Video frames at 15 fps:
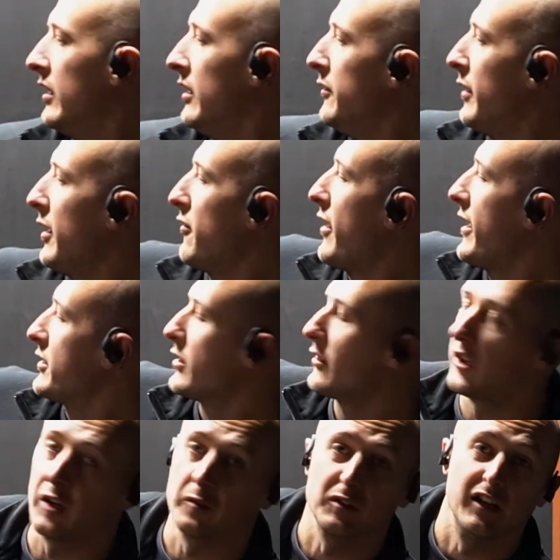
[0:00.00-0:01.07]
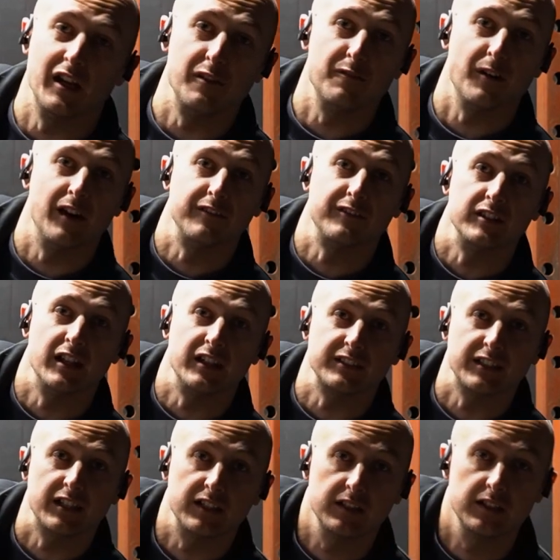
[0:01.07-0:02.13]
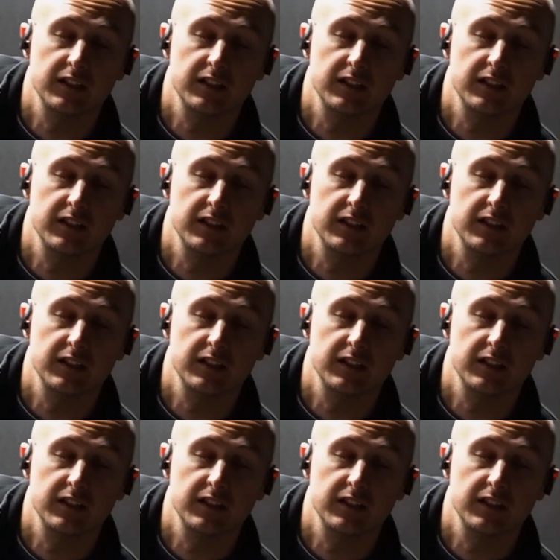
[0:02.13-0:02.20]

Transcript: felt right, so I got up to 95 for the next set,